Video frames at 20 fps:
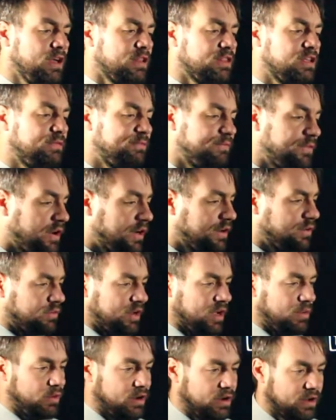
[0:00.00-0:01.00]
The final
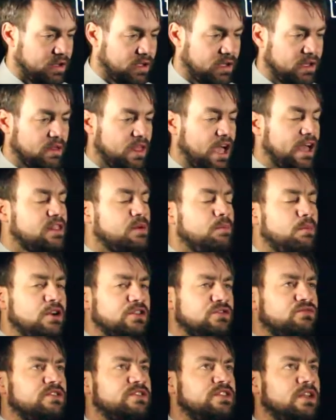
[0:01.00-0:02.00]
network, and the
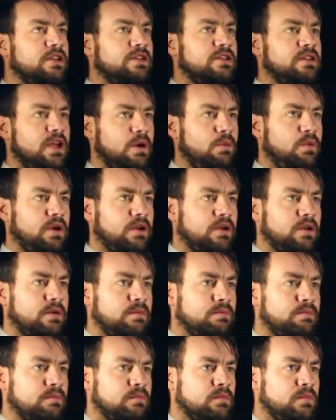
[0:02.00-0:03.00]
most resilient network,
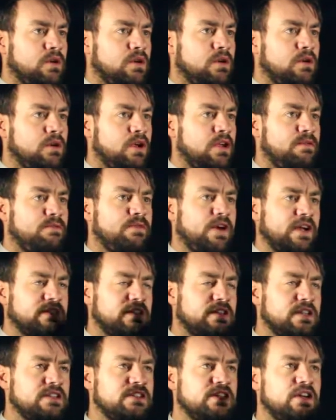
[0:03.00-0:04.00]
in fact,
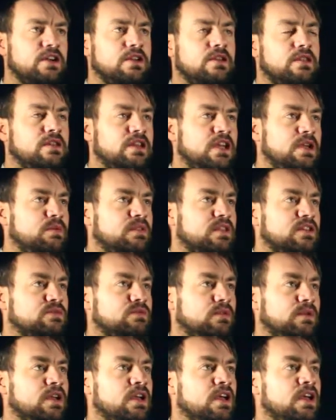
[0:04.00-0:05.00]
I didn't tell you the name of this
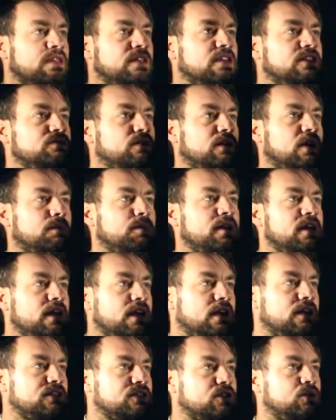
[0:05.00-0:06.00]
one. This one up
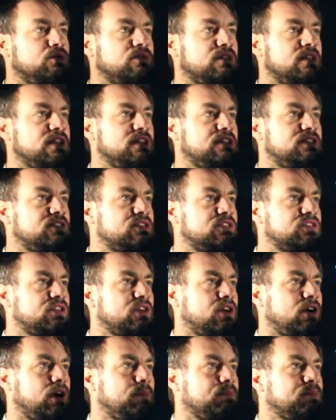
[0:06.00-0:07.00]
here is called the
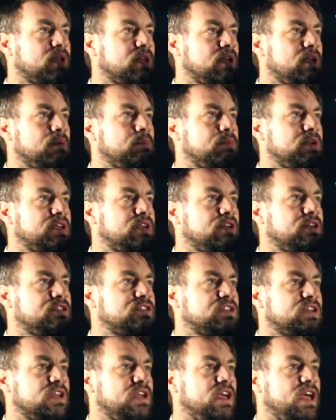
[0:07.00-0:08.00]
star
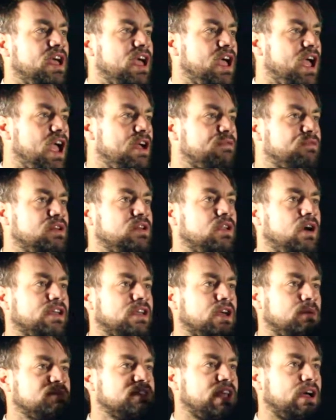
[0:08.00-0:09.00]
because every
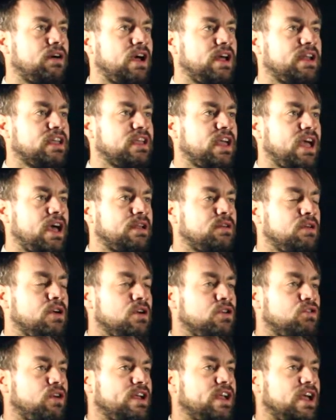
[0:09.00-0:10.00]
line comes out and it can
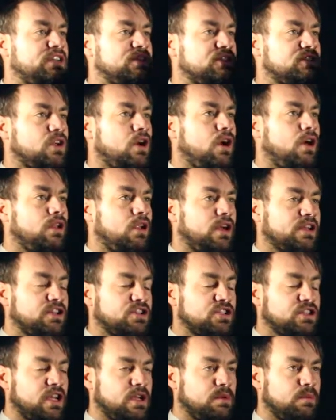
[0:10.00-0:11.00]
create a star-like
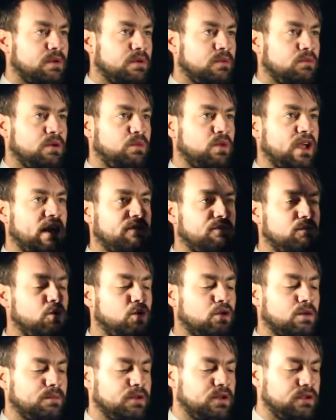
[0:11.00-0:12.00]
shape when we have
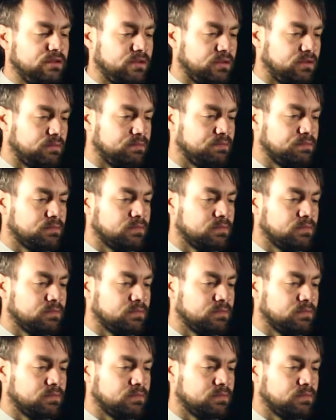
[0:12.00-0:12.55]
more computers.